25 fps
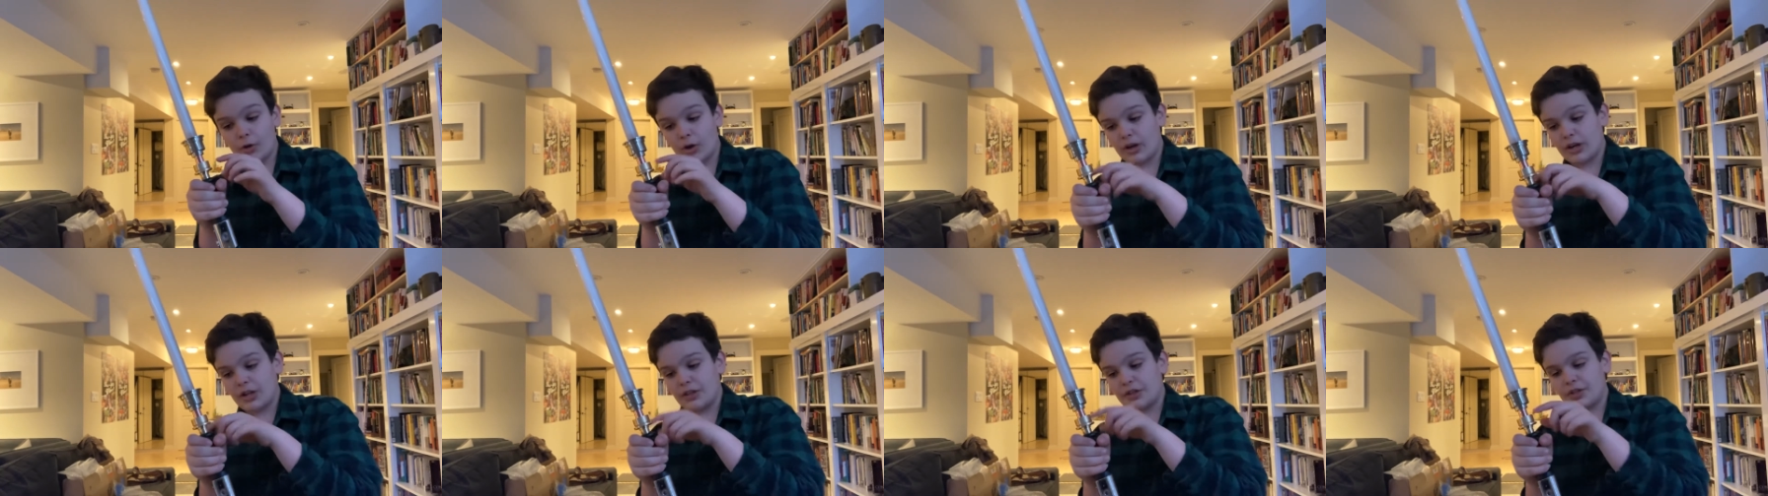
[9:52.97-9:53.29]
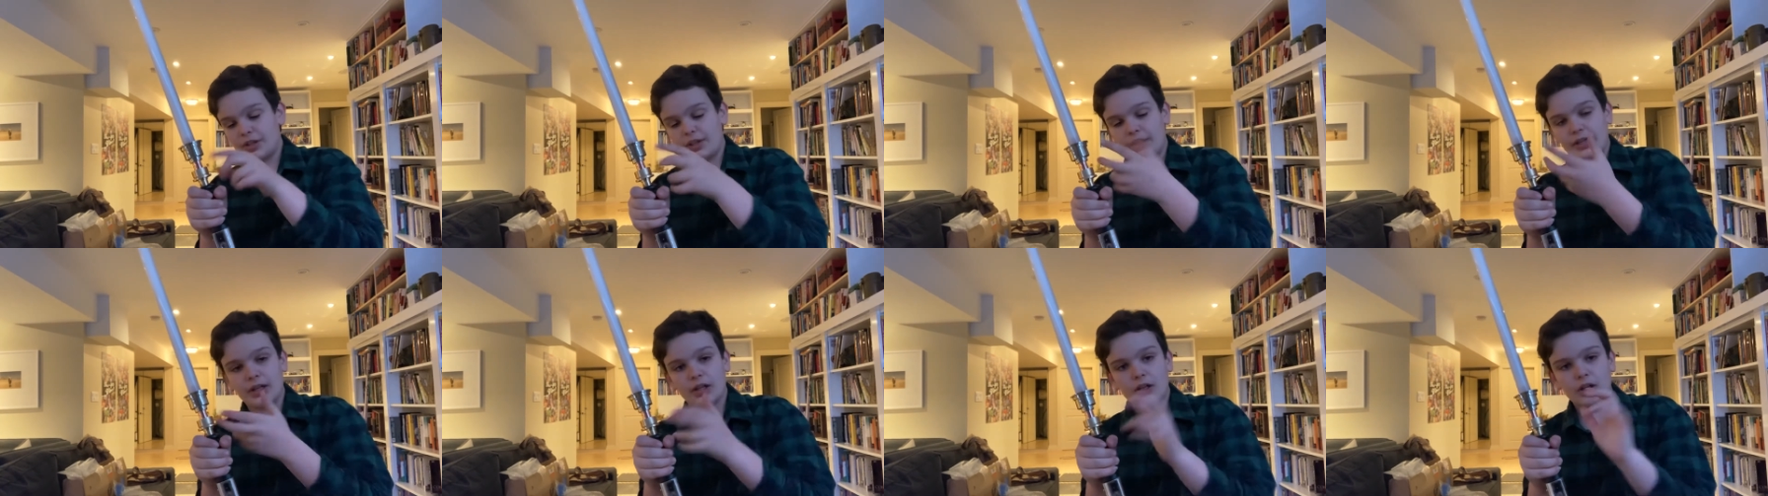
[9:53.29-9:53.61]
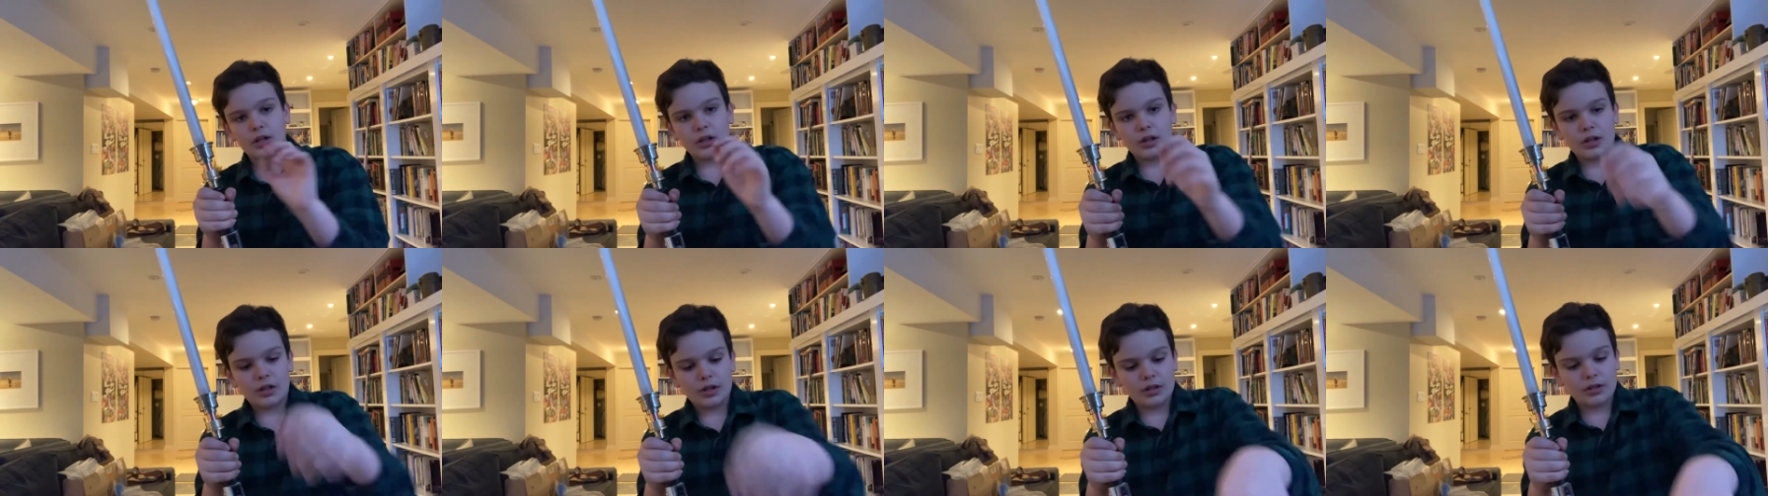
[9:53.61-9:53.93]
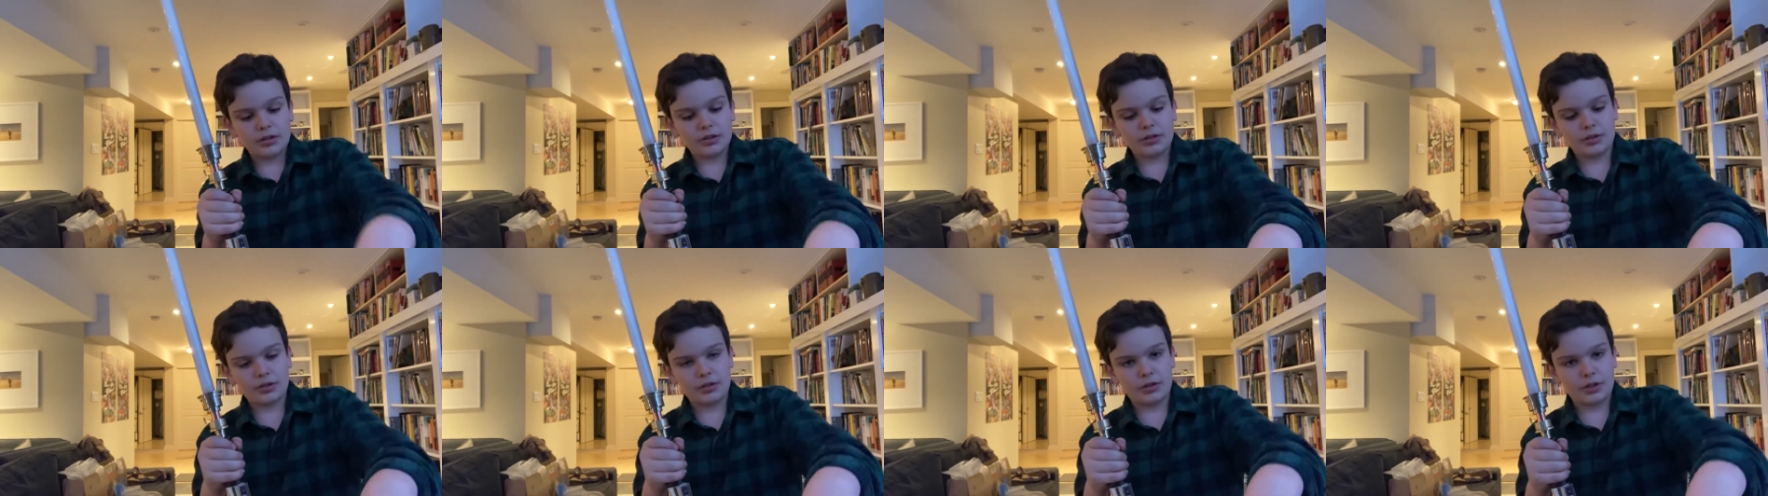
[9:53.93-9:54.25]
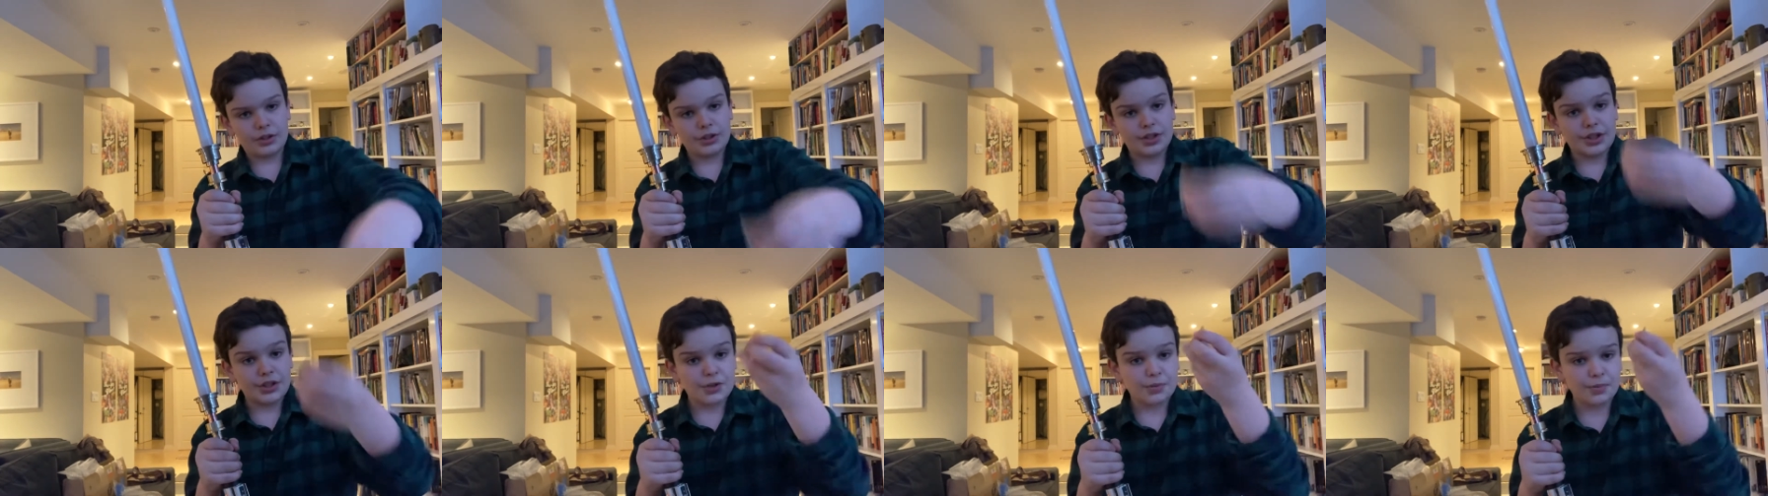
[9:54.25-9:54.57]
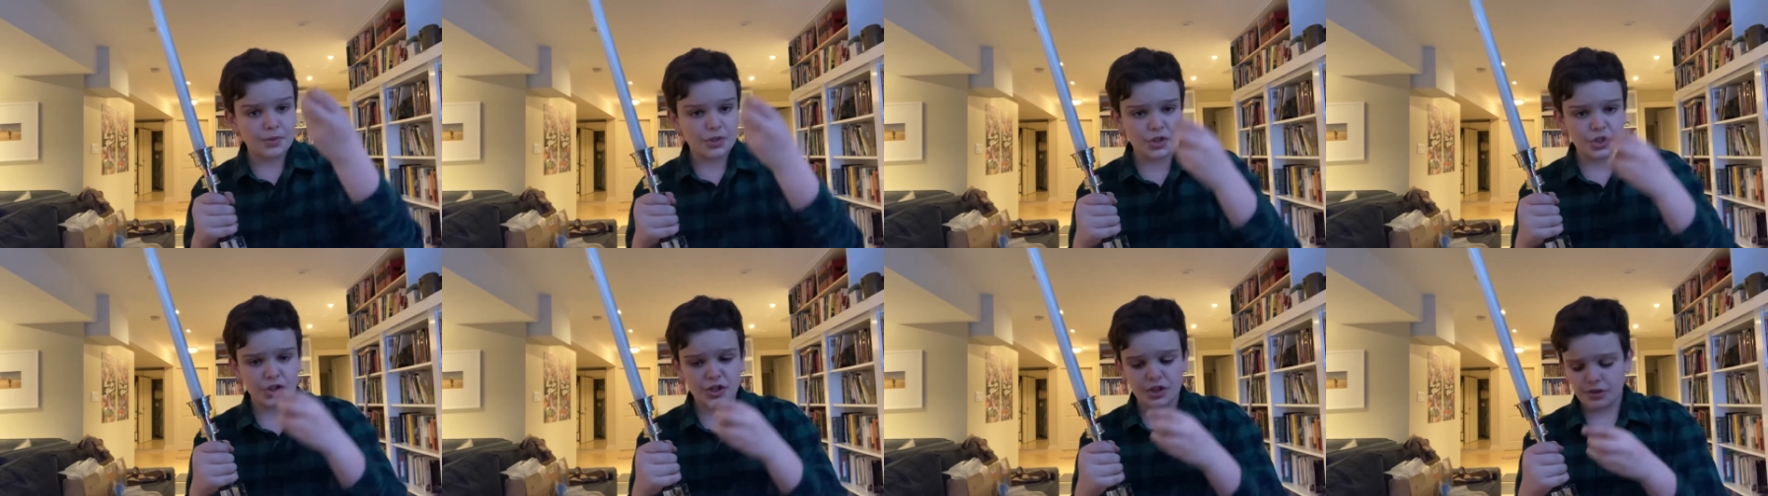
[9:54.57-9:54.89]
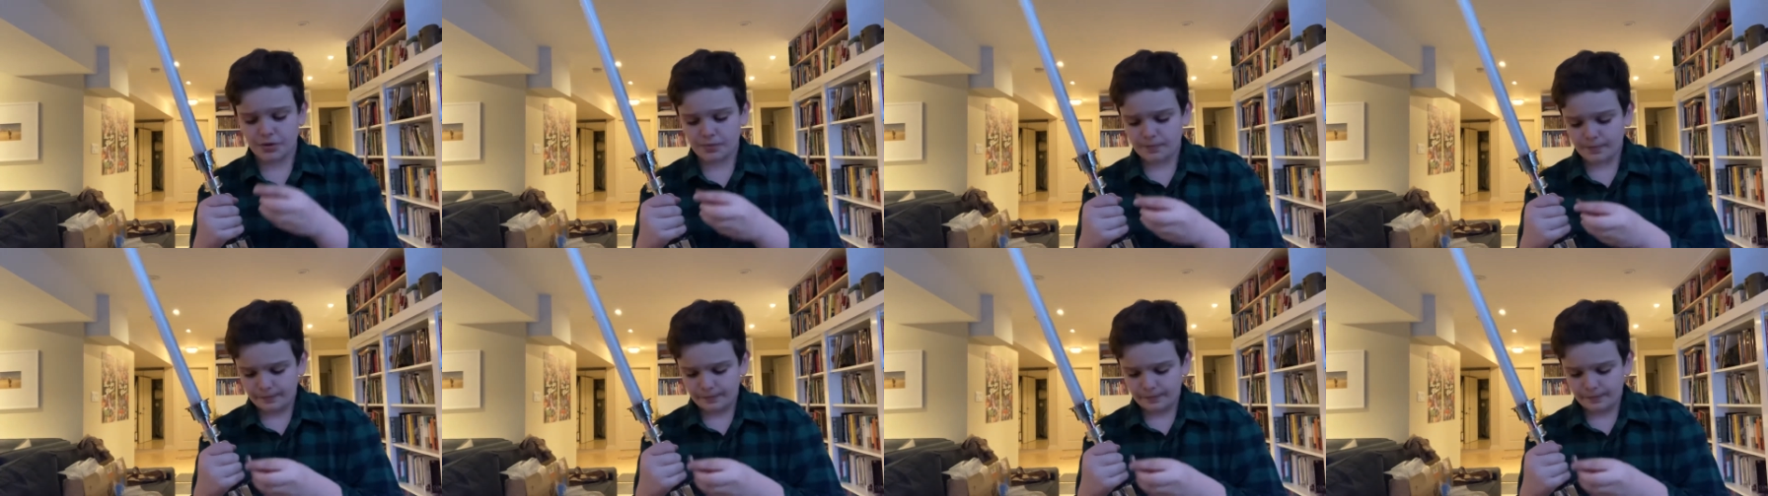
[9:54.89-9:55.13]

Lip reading: and it's like, looks like Swiss cheese.